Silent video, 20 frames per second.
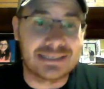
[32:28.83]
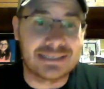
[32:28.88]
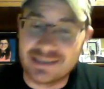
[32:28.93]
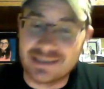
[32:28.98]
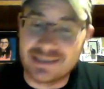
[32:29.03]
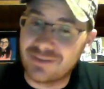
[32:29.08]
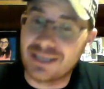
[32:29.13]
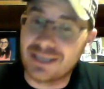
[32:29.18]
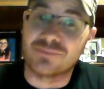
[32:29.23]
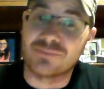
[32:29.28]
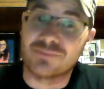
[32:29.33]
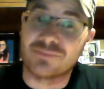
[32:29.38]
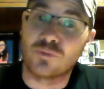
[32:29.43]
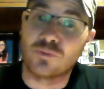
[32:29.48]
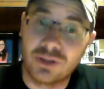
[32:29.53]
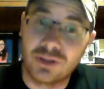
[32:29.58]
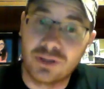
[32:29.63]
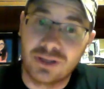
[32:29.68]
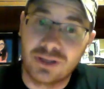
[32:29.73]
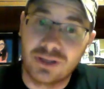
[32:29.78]
I've had some
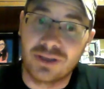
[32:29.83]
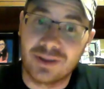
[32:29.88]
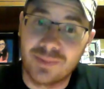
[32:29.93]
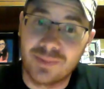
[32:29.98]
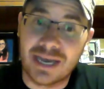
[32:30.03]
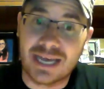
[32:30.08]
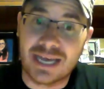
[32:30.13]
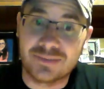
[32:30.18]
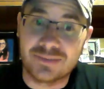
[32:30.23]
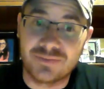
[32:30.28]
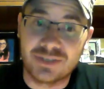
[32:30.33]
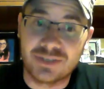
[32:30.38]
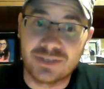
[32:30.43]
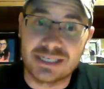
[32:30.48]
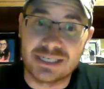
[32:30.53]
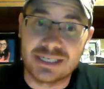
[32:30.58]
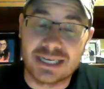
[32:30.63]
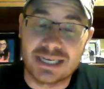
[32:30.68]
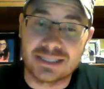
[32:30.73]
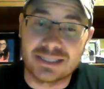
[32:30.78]
really good bass fishing
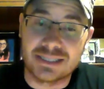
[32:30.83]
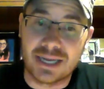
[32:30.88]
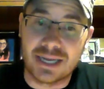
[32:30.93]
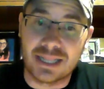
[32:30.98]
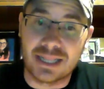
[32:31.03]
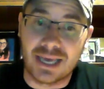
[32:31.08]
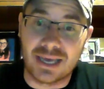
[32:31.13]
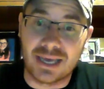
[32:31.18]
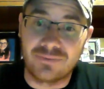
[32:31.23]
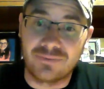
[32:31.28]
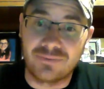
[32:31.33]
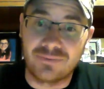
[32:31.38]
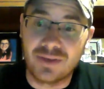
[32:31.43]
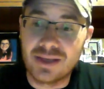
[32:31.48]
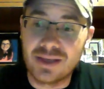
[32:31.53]
days in my life,